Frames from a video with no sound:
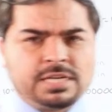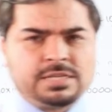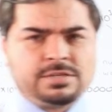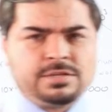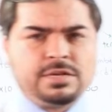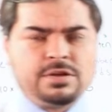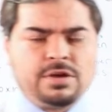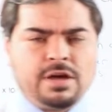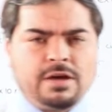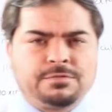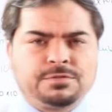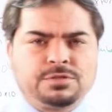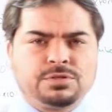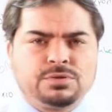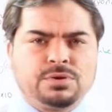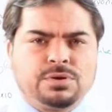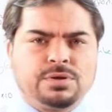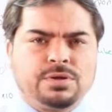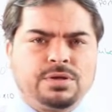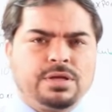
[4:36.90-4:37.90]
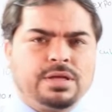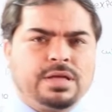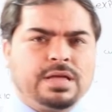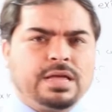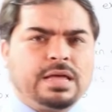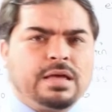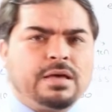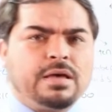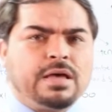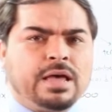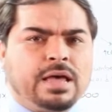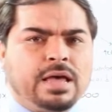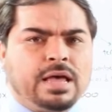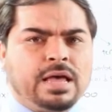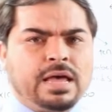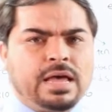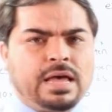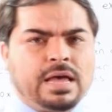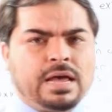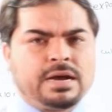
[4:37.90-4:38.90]
that you have to
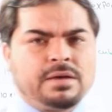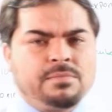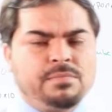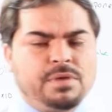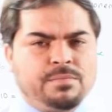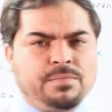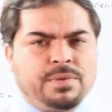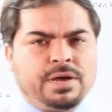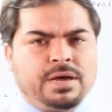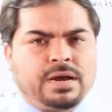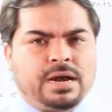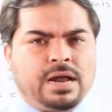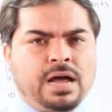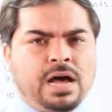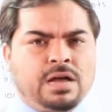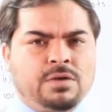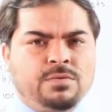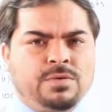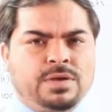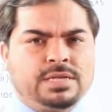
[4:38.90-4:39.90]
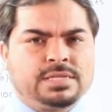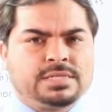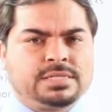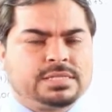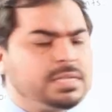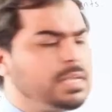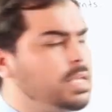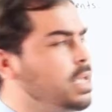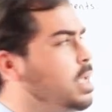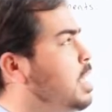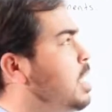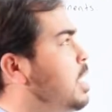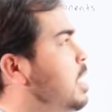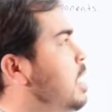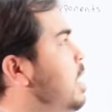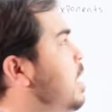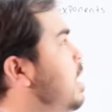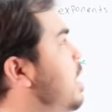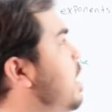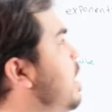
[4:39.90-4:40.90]
remember always.
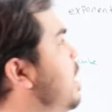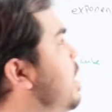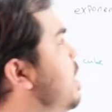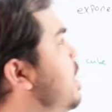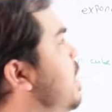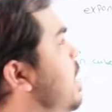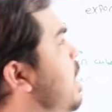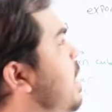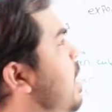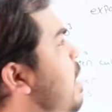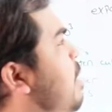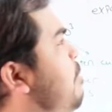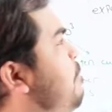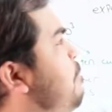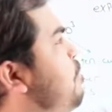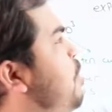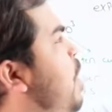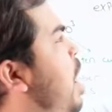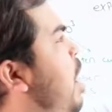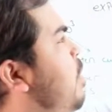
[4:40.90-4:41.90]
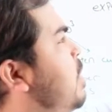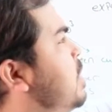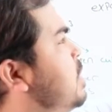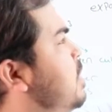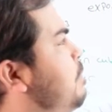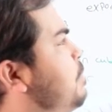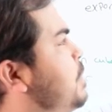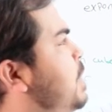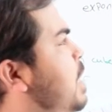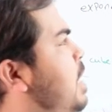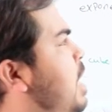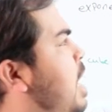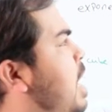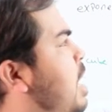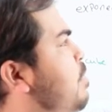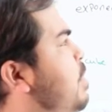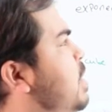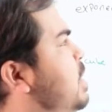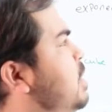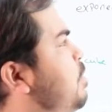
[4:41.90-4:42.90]
If powers of 10
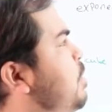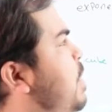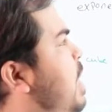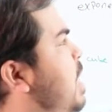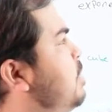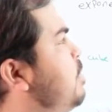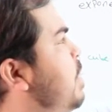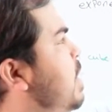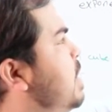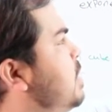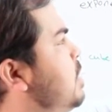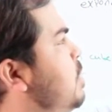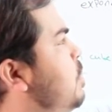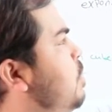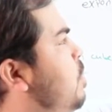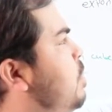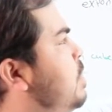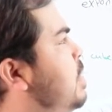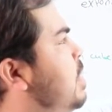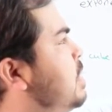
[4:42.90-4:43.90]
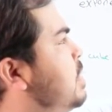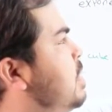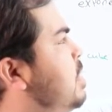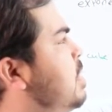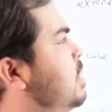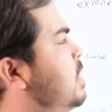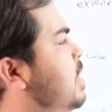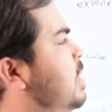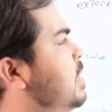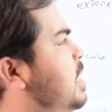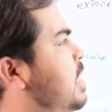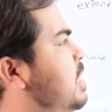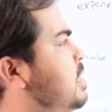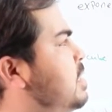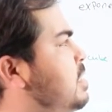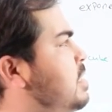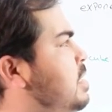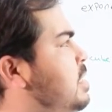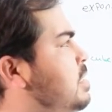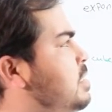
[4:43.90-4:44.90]
are multiplied by 0, the result
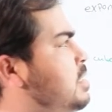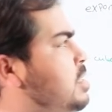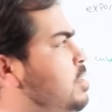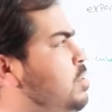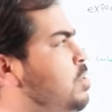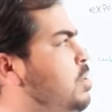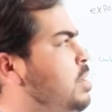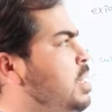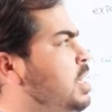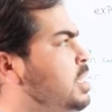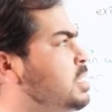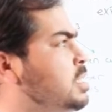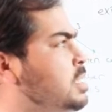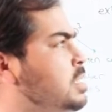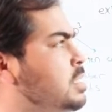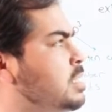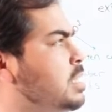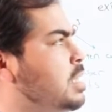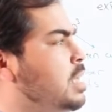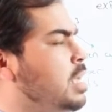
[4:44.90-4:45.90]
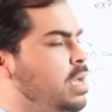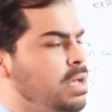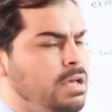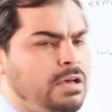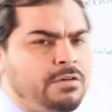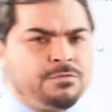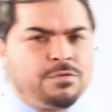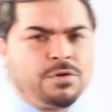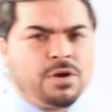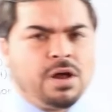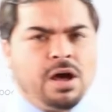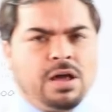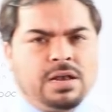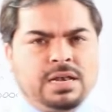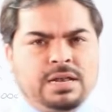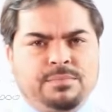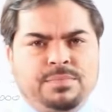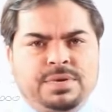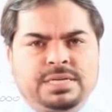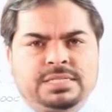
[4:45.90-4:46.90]
is 0. It's for all
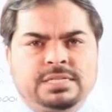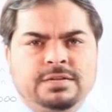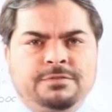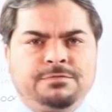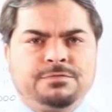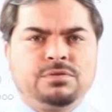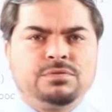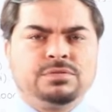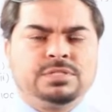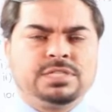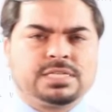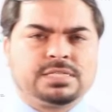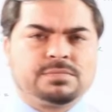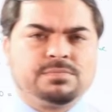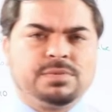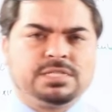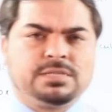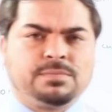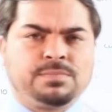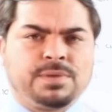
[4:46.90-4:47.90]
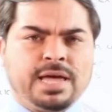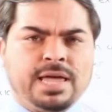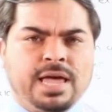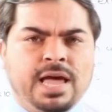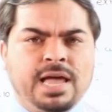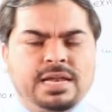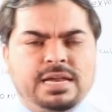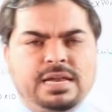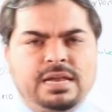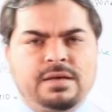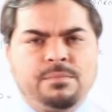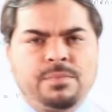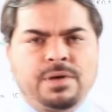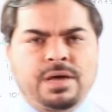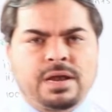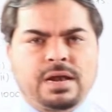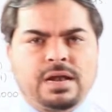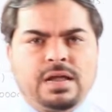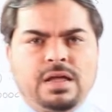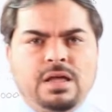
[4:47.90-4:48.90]
numbers. If you just multiply any
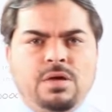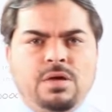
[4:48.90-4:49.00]
number,